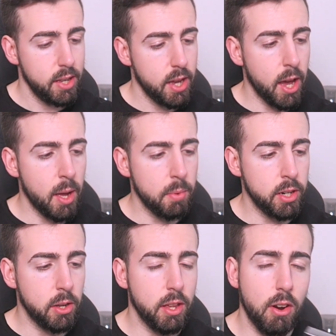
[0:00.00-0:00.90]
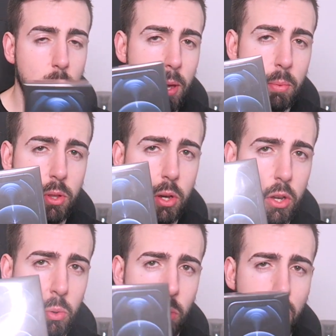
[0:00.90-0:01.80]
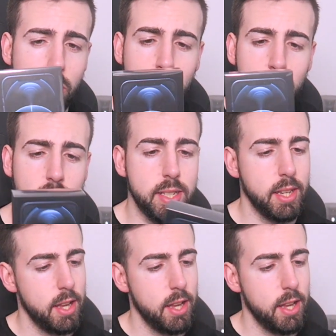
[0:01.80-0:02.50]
I know there are people who are annoyed